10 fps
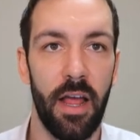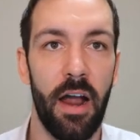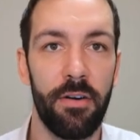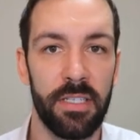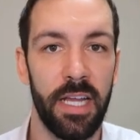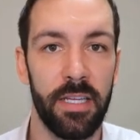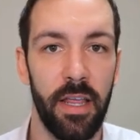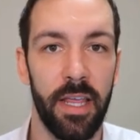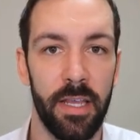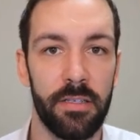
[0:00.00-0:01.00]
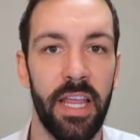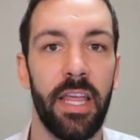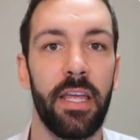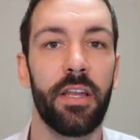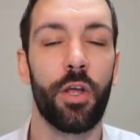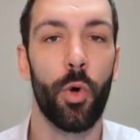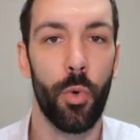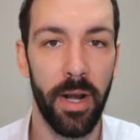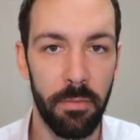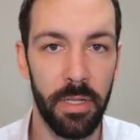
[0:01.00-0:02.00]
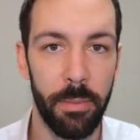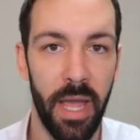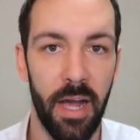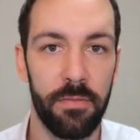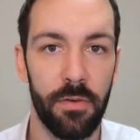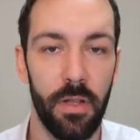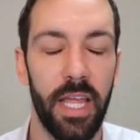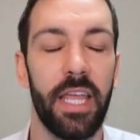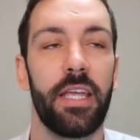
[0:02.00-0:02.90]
RSA is incredibly powerful,